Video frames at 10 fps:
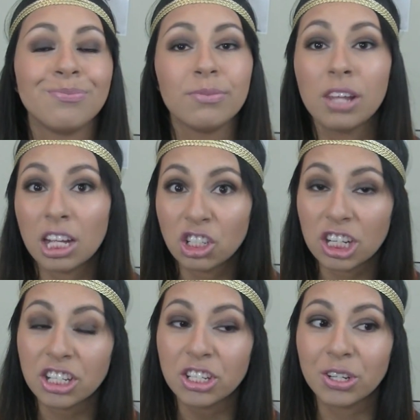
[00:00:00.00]
Not
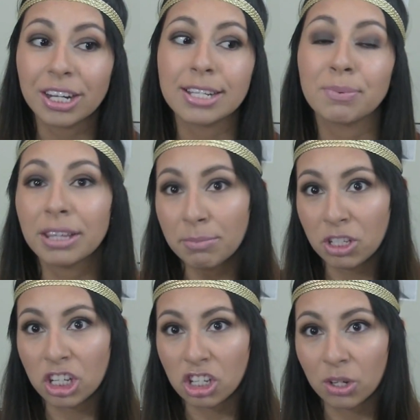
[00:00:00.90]
judging you guys, but let me
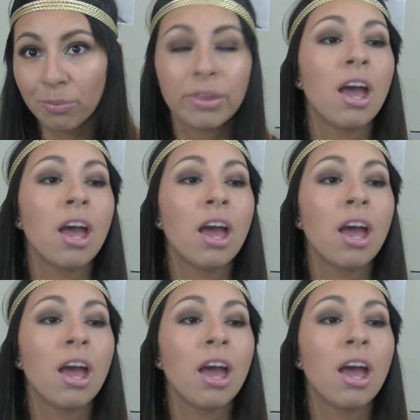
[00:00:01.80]
judge you.